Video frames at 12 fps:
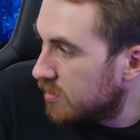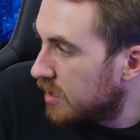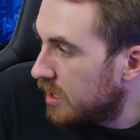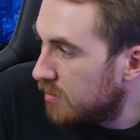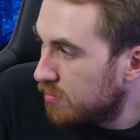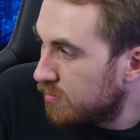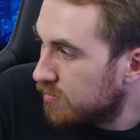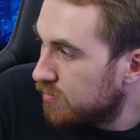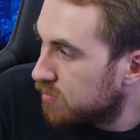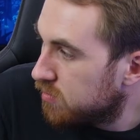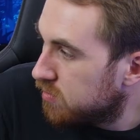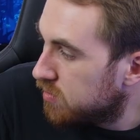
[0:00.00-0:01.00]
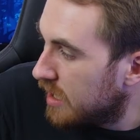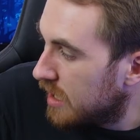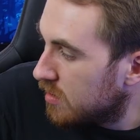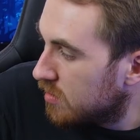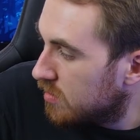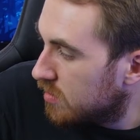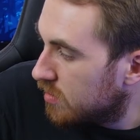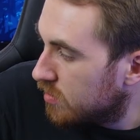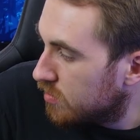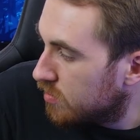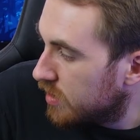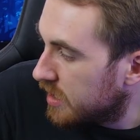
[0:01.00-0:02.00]
Uh, that
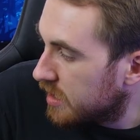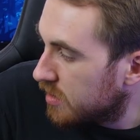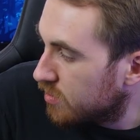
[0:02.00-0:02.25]
we can